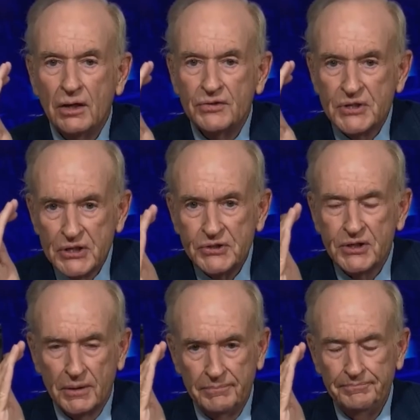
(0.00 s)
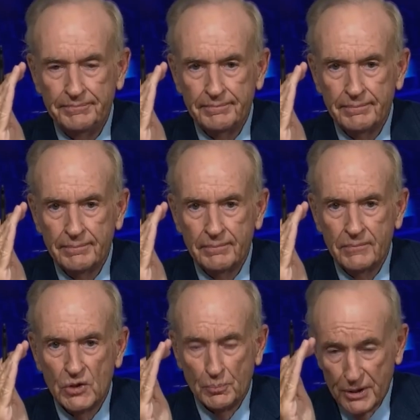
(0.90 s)
system
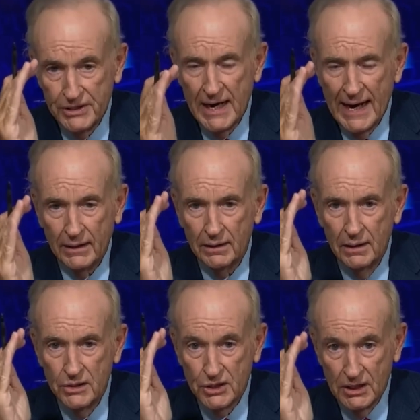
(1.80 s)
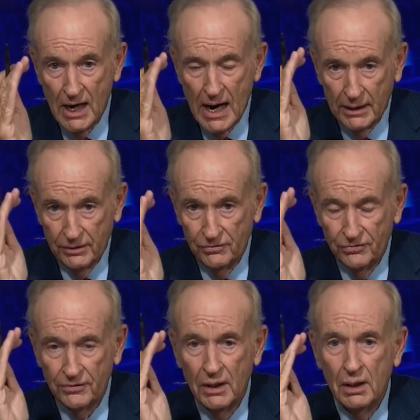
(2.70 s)
to protect
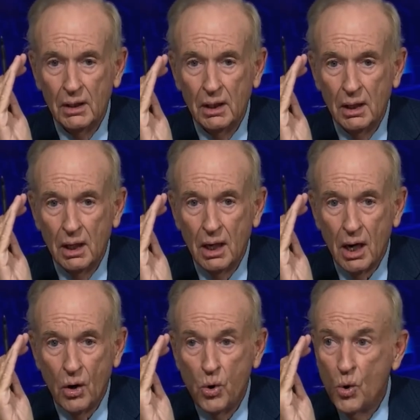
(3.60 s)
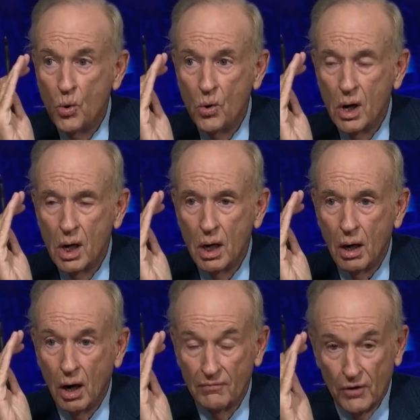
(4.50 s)
Chicagoans who
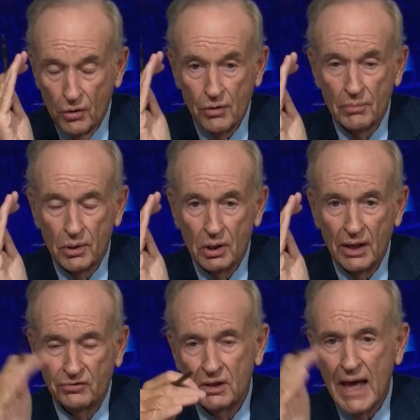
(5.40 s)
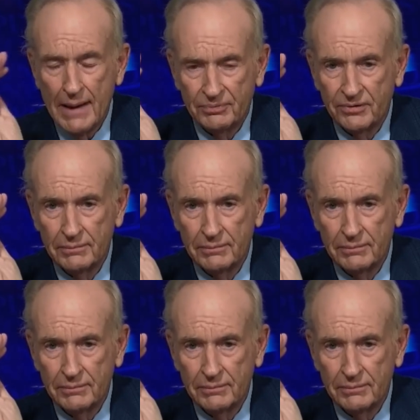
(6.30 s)
are vulnerable has collapsed.